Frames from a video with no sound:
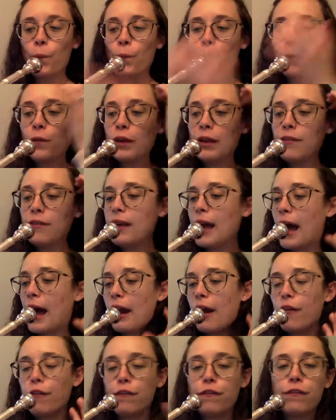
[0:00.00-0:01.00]
We've got
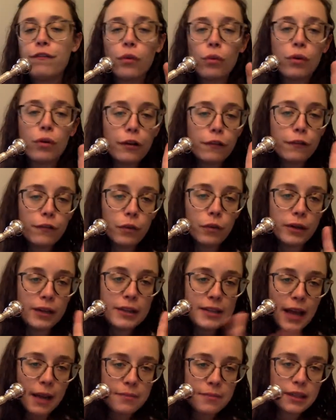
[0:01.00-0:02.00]
a 4/4
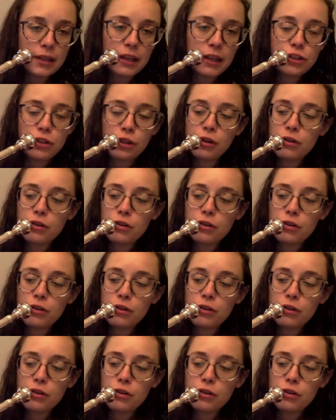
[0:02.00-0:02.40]
time signature,